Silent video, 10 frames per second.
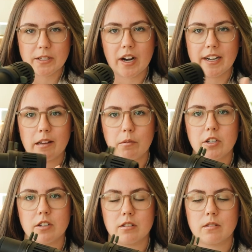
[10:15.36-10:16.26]
tiny,
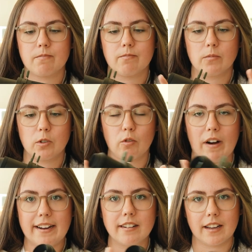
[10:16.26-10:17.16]
which is
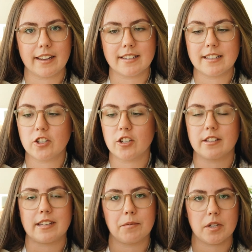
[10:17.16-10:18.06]
great. Like, it's literally the
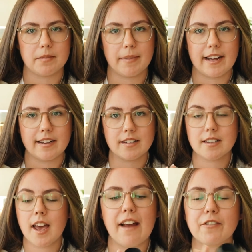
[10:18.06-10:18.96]
same size as my hand.
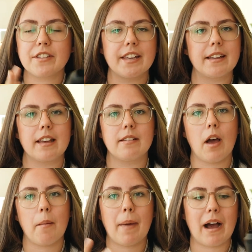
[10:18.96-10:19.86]
Everything
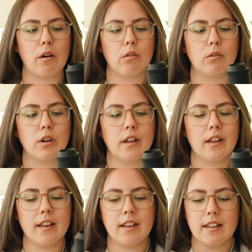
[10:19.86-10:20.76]
about
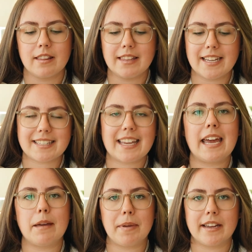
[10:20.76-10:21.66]
this
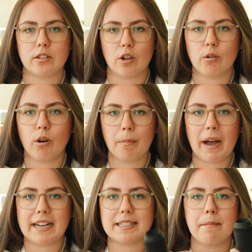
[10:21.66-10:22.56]
kit being so
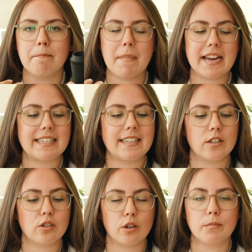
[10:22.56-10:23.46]
compact makes
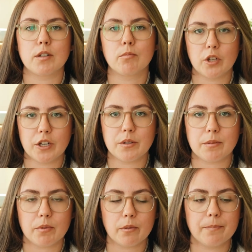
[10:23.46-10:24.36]
it so much more
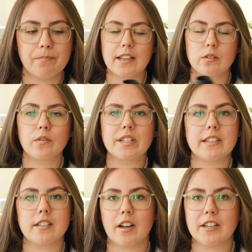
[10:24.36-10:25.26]
usable. It's obviously
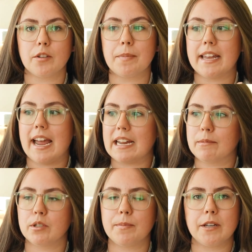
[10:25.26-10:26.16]
designed to be
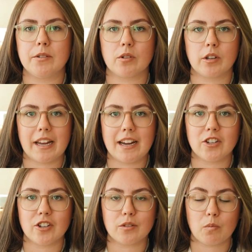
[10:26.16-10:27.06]
able to be used on
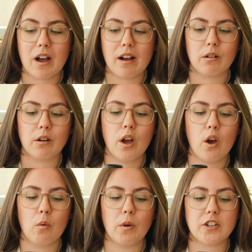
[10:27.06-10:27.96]
location as well,
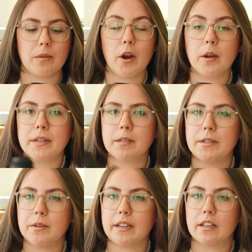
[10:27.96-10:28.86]
which I'm hoping to be
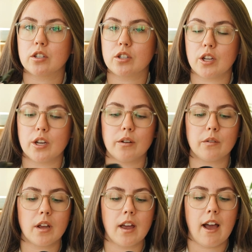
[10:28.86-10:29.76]
doing soon.